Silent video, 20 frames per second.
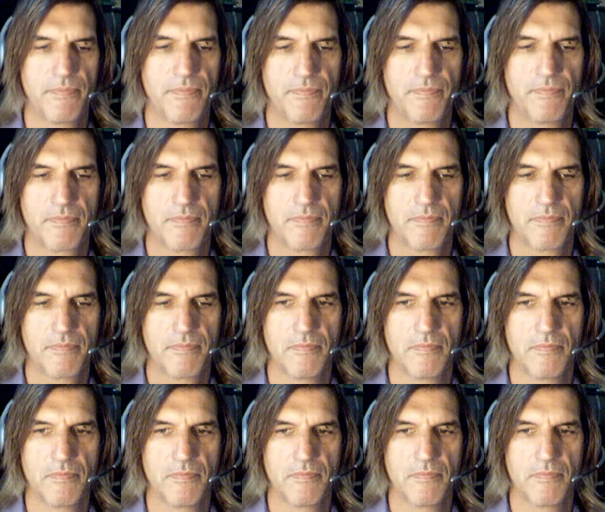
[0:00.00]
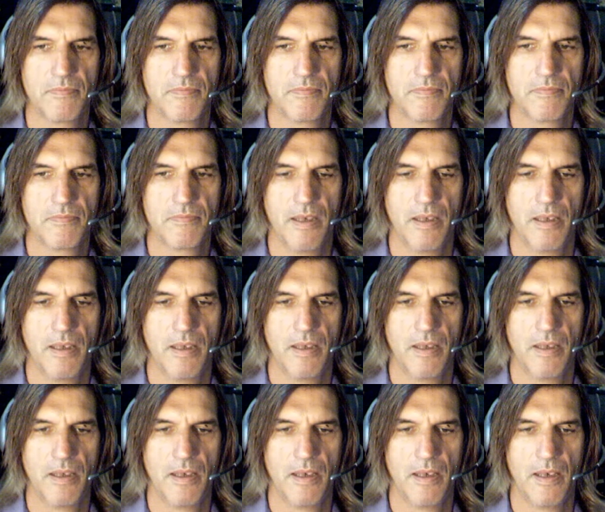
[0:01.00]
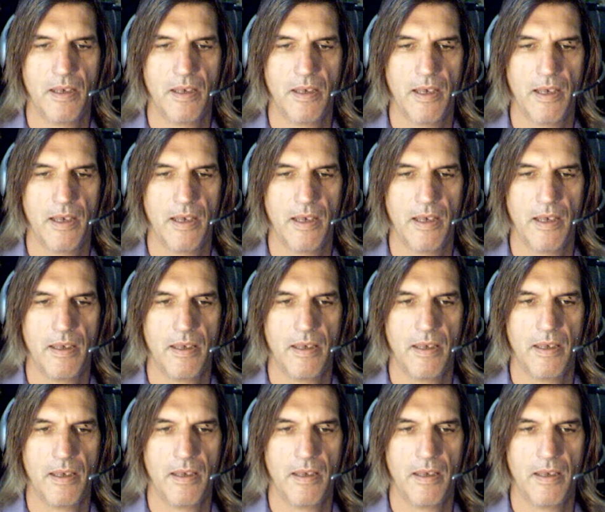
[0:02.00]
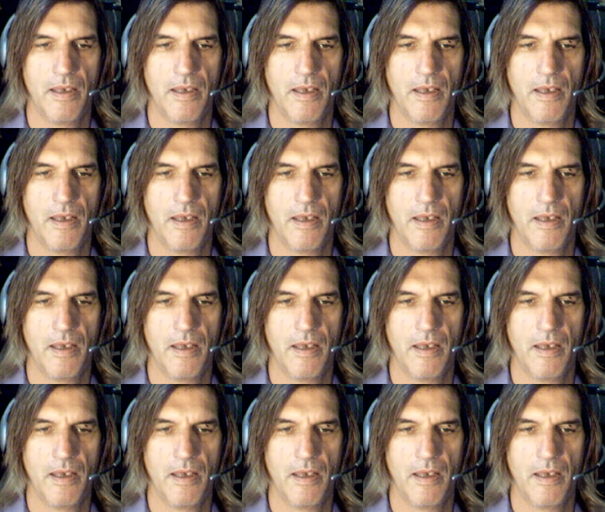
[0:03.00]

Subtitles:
Nobody speaks.